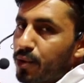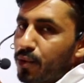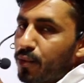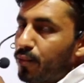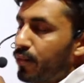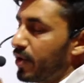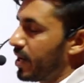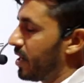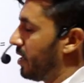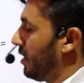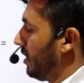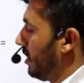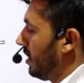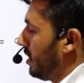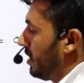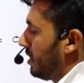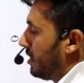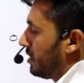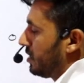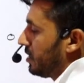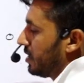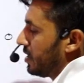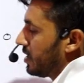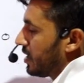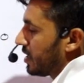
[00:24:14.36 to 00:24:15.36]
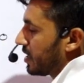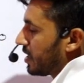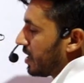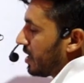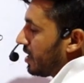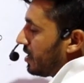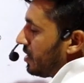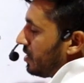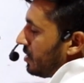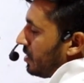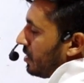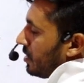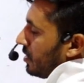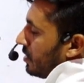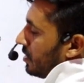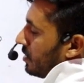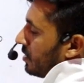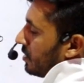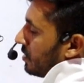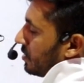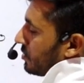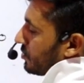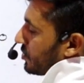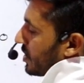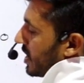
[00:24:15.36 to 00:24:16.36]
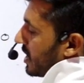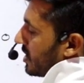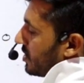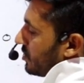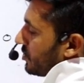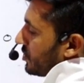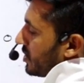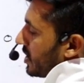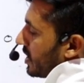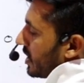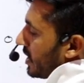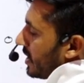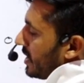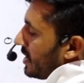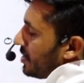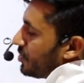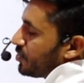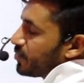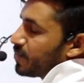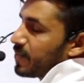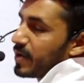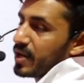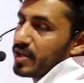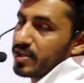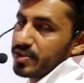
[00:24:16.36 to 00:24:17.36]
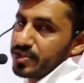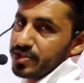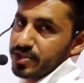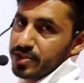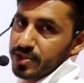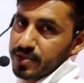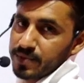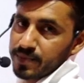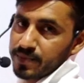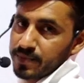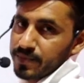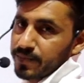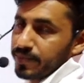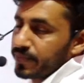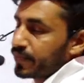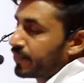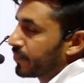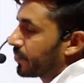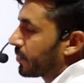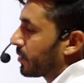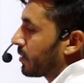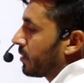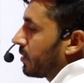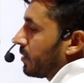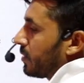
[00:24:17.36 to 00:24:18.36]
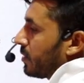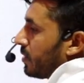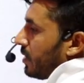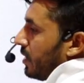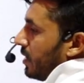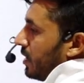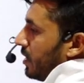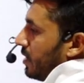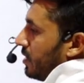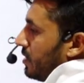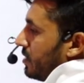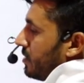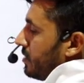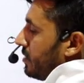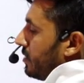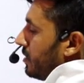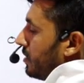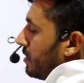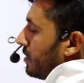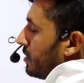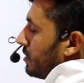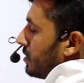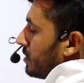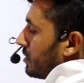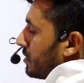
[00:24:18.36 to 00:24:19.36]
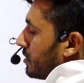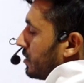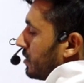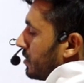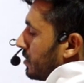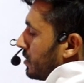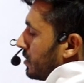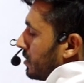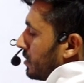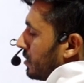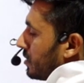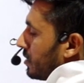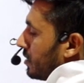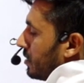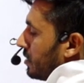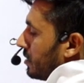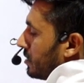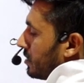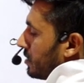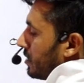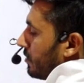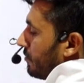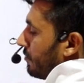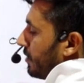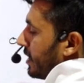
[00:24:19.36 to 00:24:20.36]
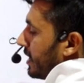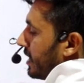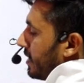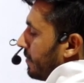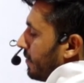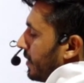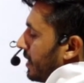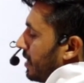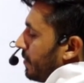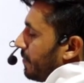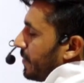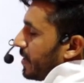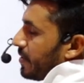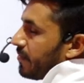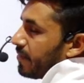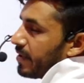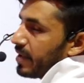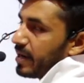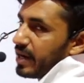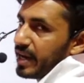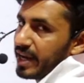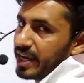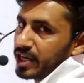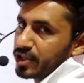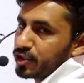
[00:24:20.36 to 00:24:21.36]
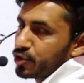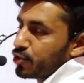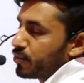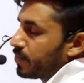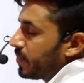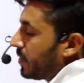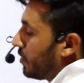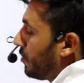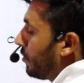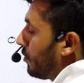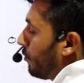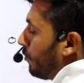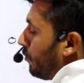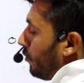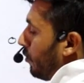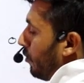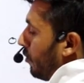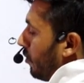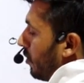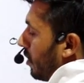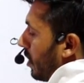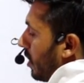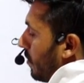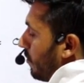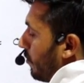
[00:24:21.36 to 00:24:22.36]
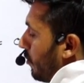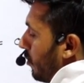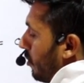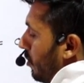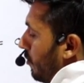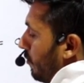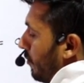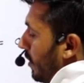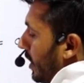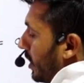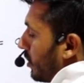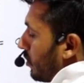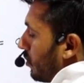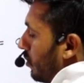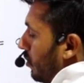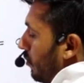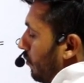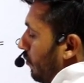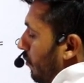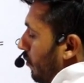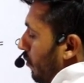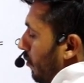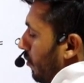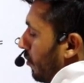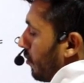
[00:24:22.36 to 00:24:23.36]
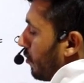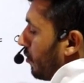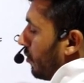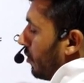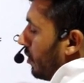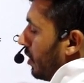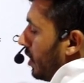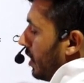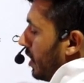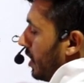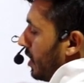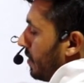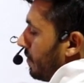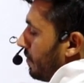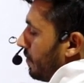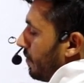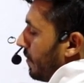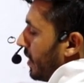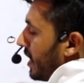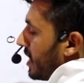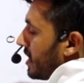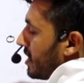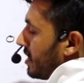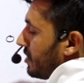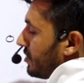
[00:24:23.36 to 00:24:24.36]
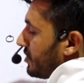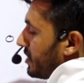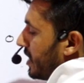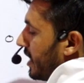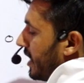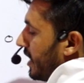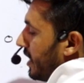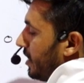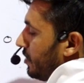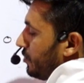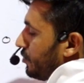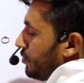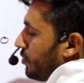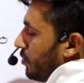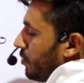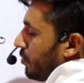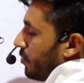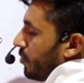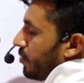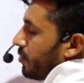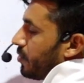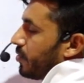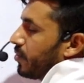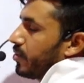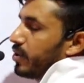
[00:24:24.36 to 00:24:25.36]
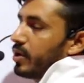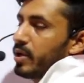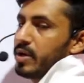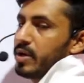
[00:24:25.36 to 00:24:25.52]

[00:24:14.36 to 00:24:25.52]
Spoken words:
to 1. Then again sign is taken as plus, and the variable power x to power 4 upon factorial 4 and minus and so on.